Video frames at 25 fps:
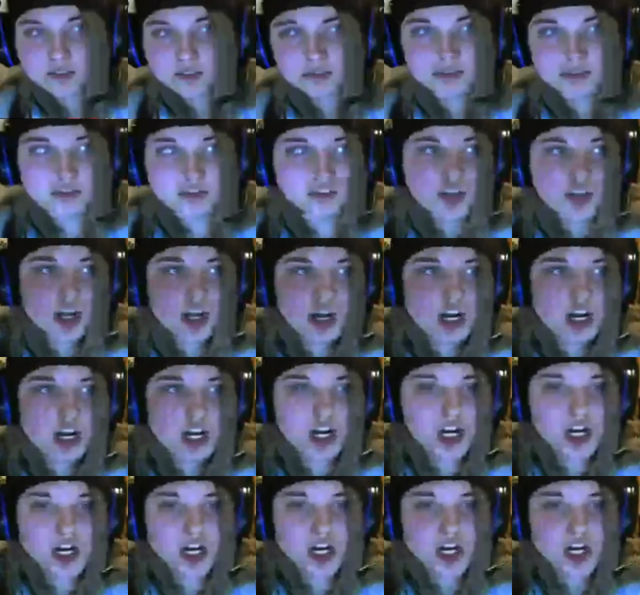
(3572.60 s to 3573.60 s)
No!
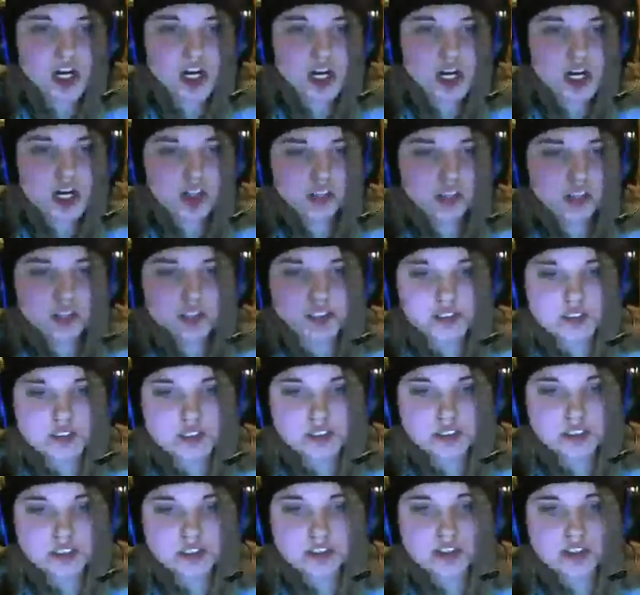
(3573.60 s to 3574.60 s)

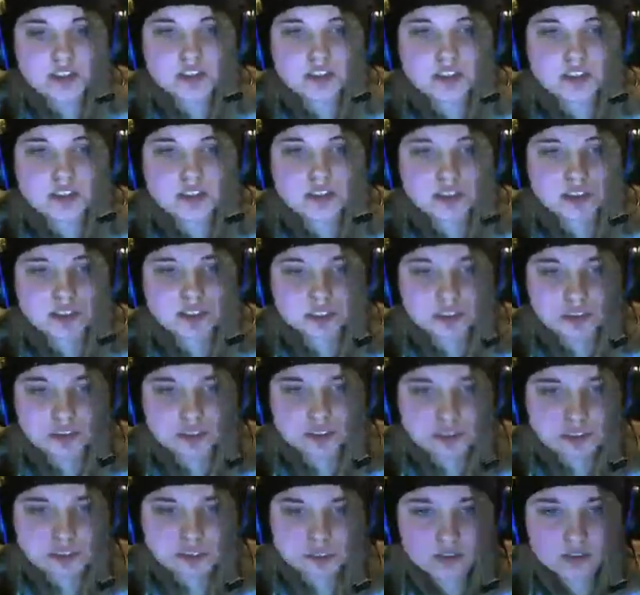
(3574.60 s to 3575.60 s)
Stop attacking me!
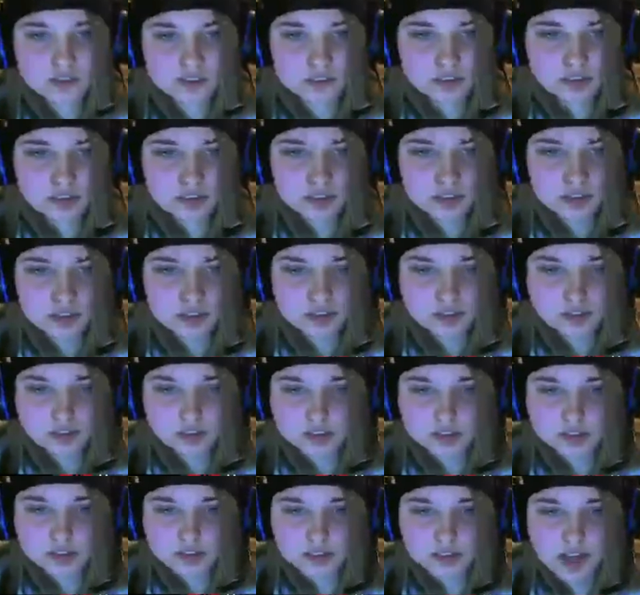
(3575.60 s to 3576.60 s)

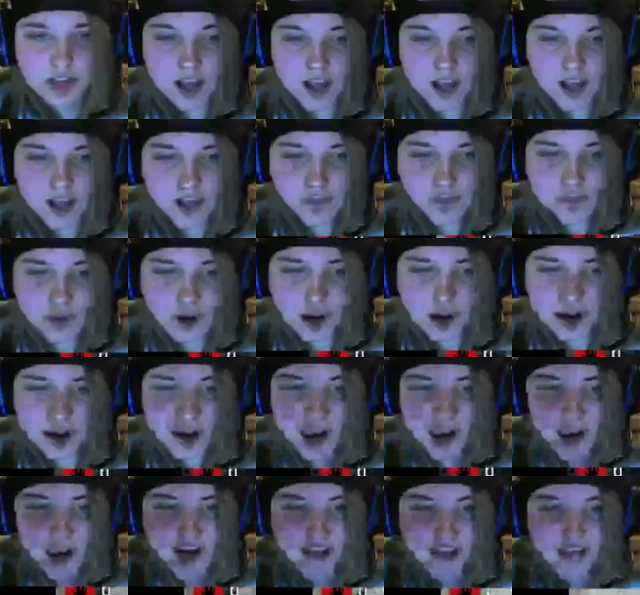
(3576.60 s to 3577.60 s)
I'm
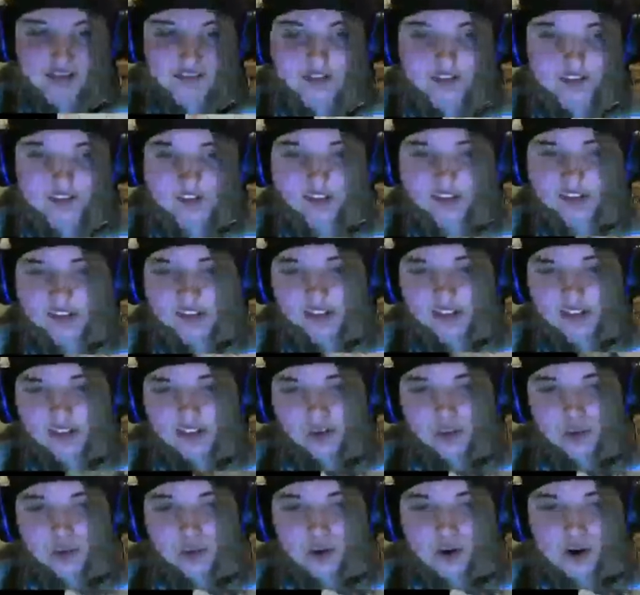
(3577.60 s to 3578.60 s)
running!
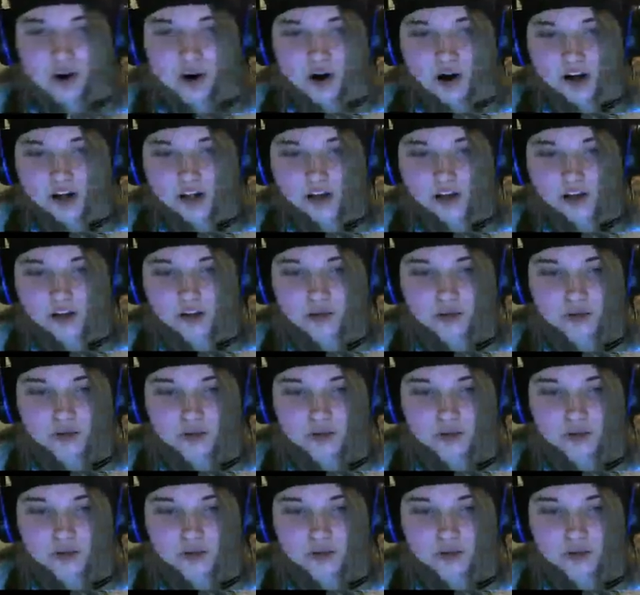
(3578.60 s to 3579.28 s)
Where are you?